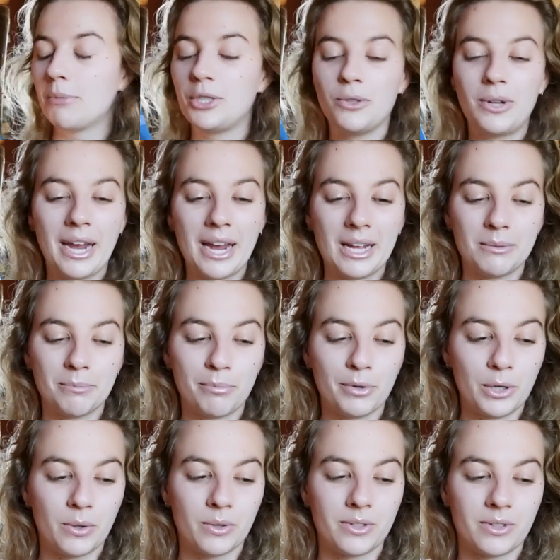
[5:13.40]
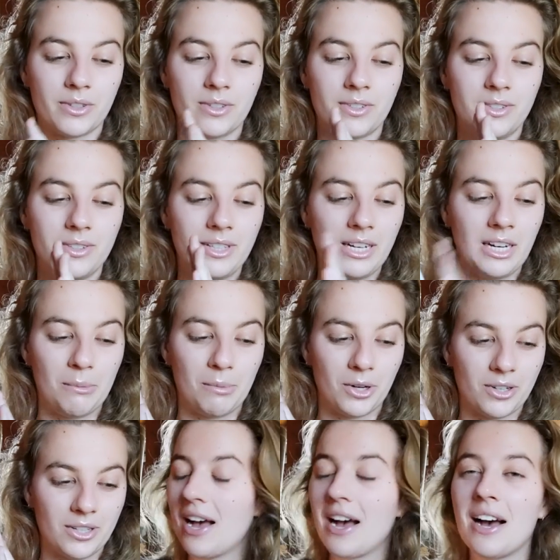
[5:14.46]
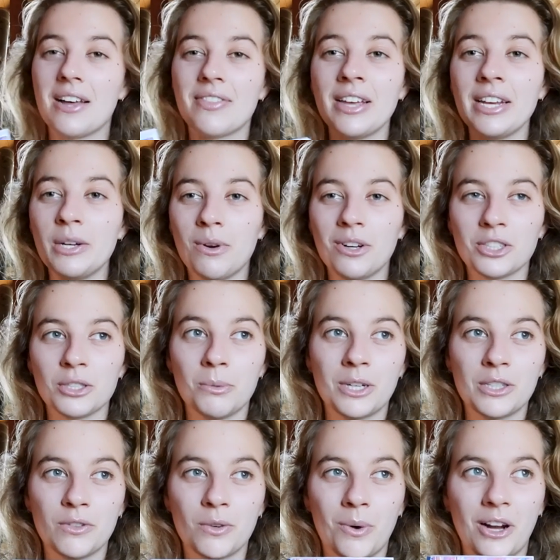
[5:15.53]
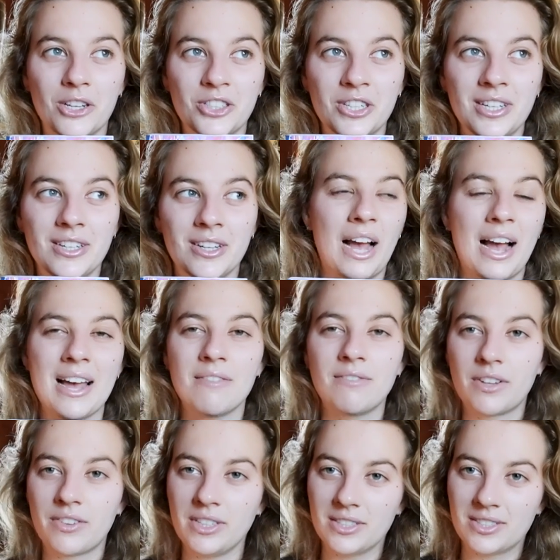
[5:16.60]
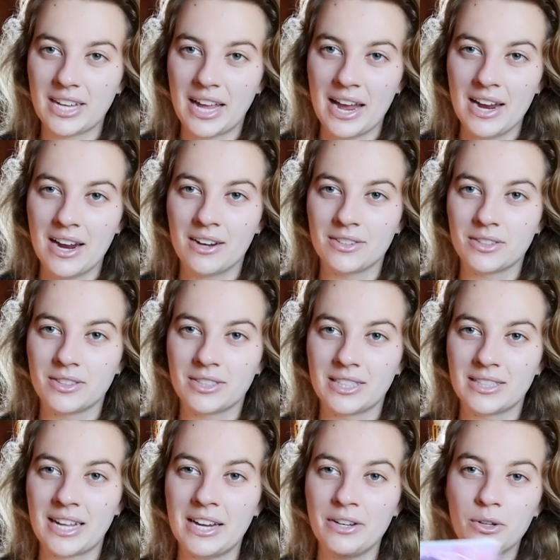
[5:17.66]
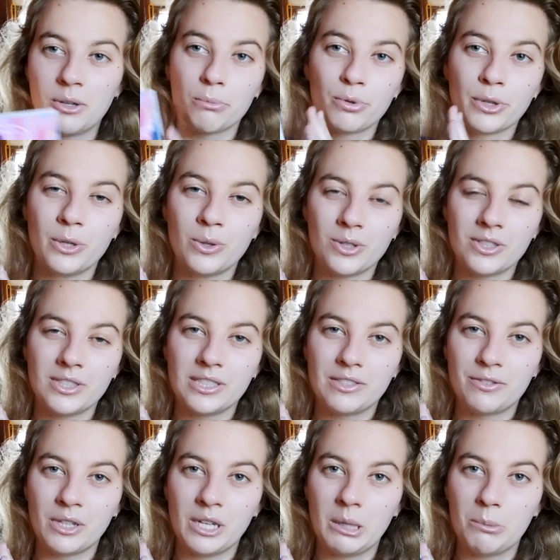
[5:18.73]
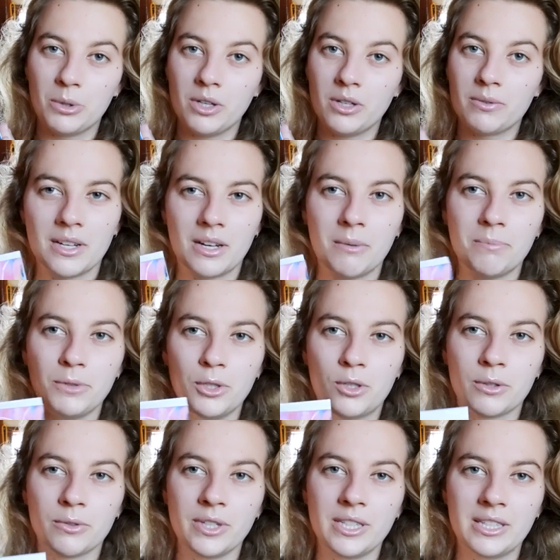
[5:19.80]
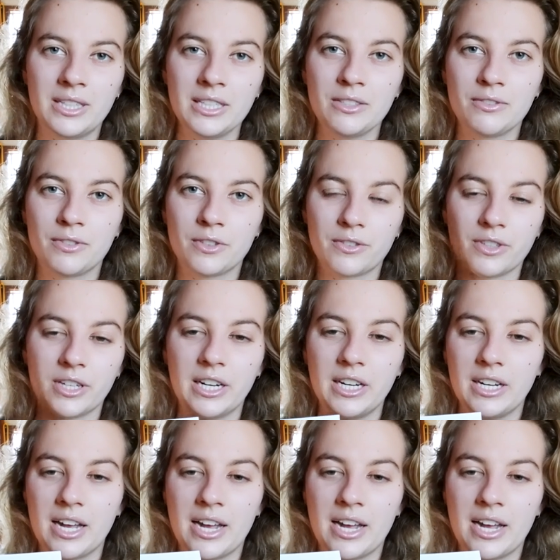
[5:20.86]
But you can pre-order the ebook. Thank you all so much for watching. I have nothing to say other than that you can pre-order this for ebook. You can read this for free,